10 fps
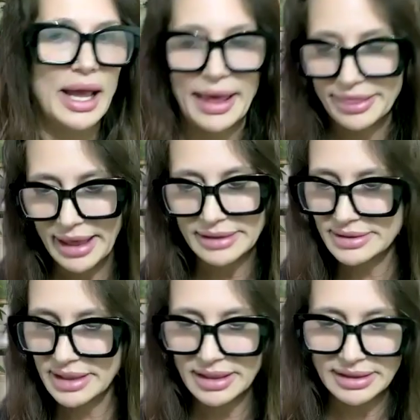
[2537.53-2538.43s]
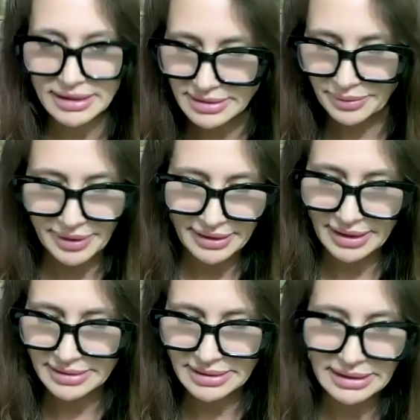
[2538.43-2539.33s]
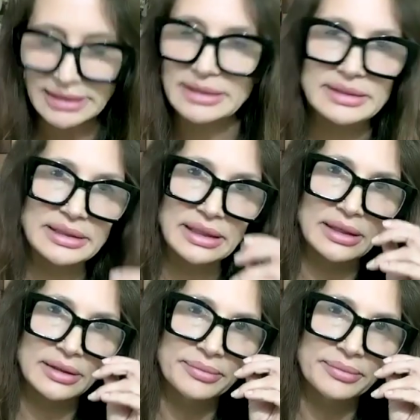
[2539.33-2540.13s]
And that's not something that's easy.